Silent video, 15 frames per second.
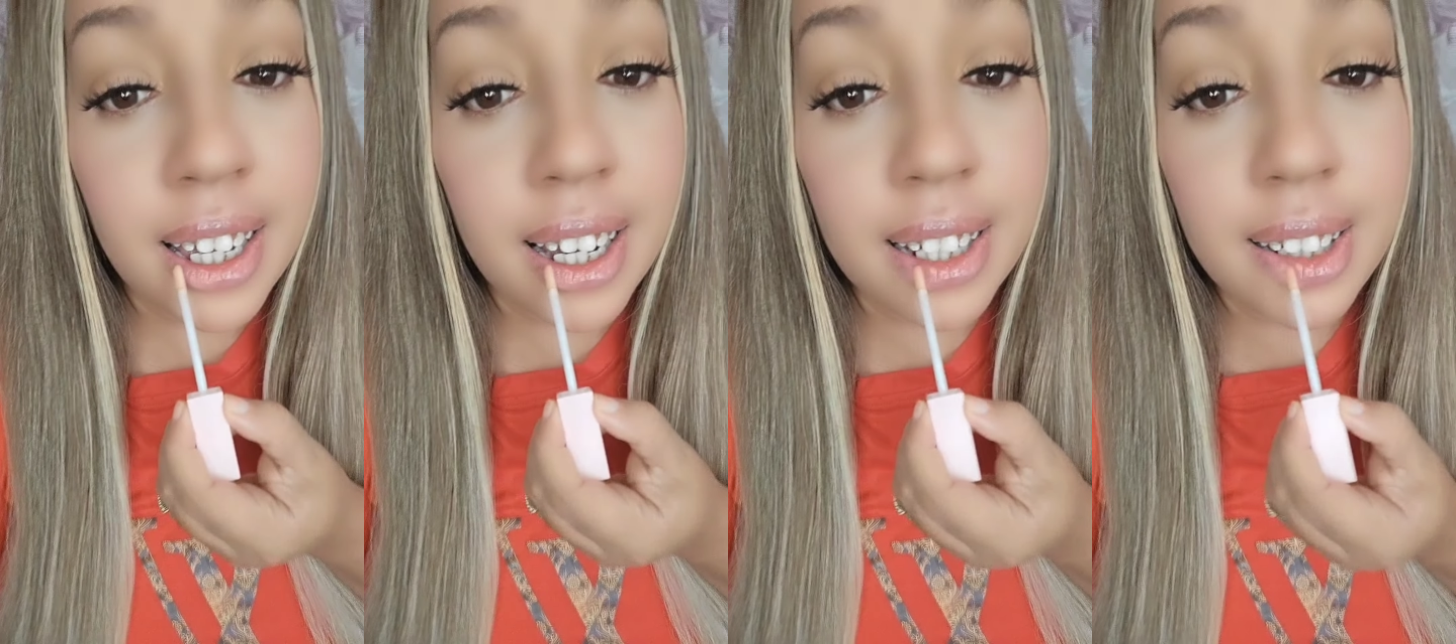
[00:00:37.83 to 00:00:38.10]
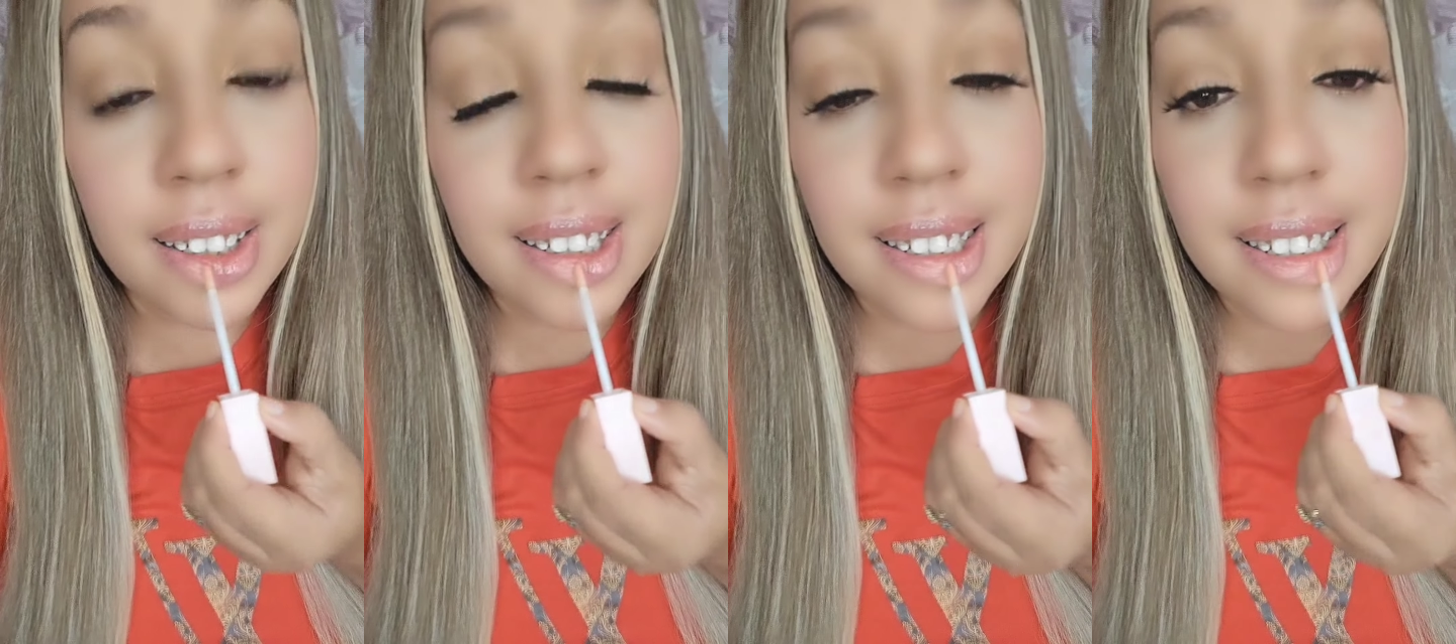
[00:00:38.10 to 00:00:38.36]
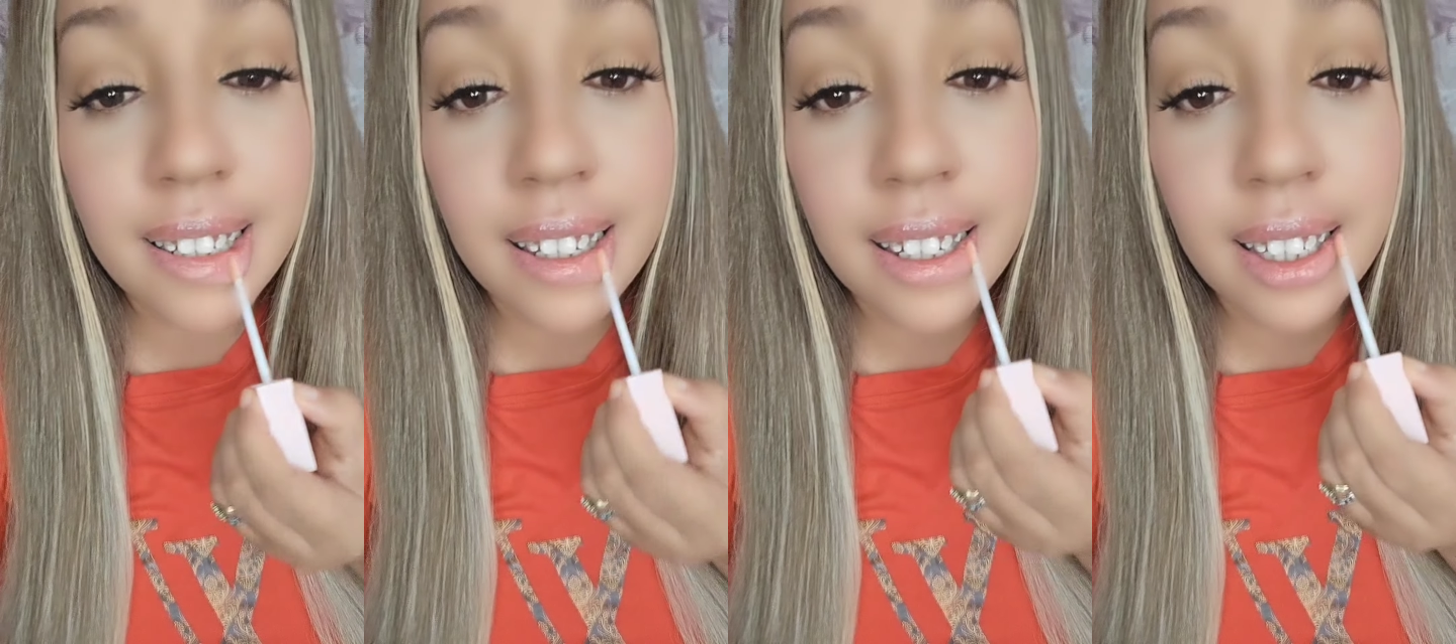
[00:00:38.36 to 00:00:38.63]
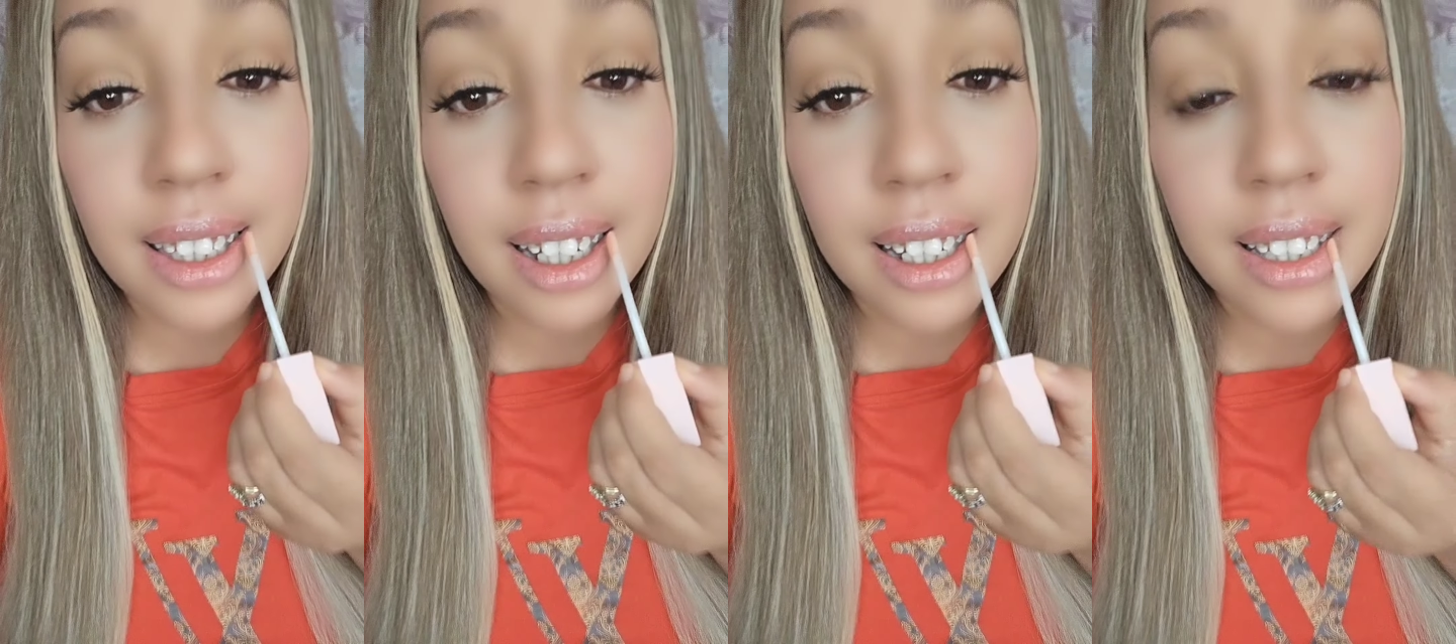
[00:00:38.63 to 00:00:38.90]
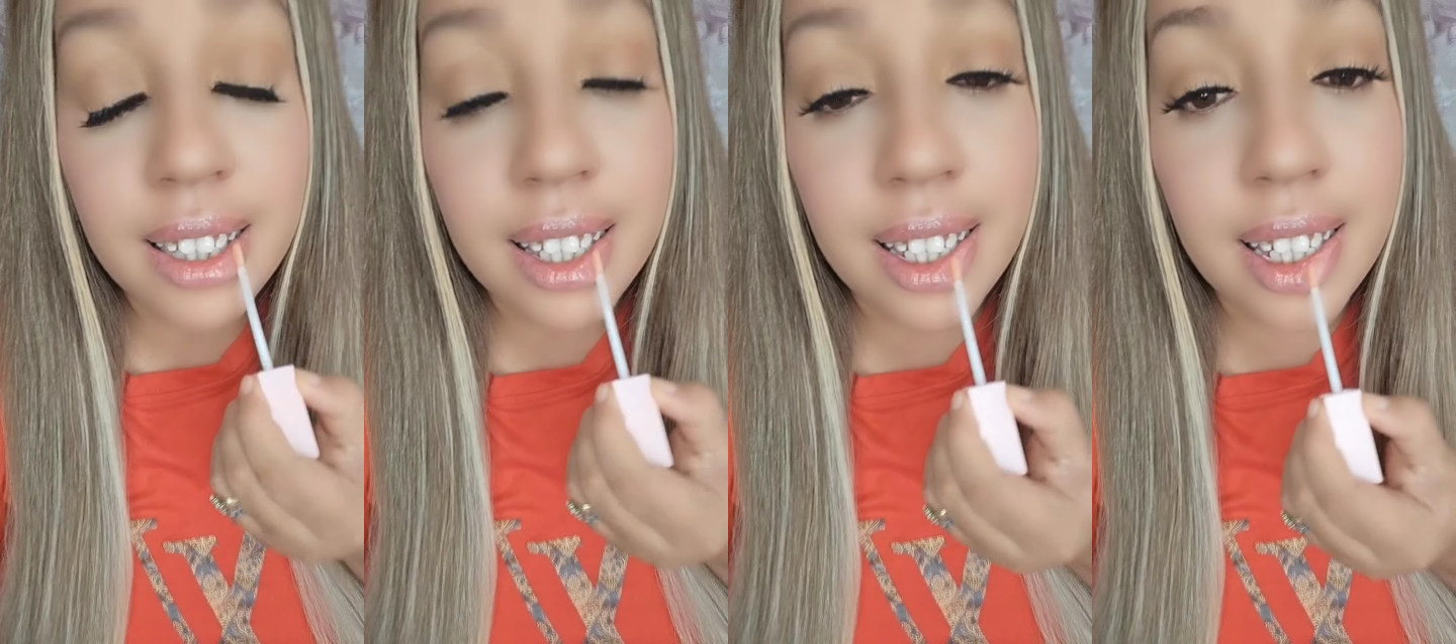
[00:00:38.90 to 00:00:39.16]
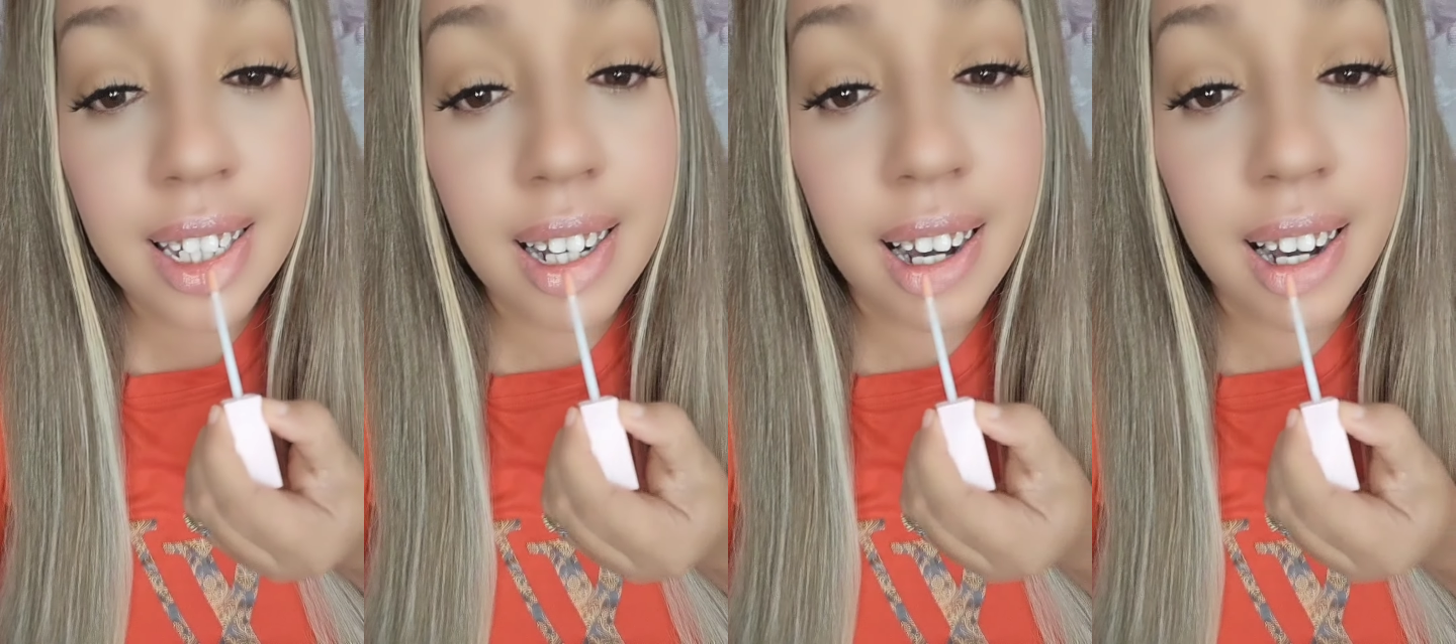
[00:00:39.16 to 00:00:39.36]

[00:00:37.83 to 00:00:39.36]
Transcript: and you can see like the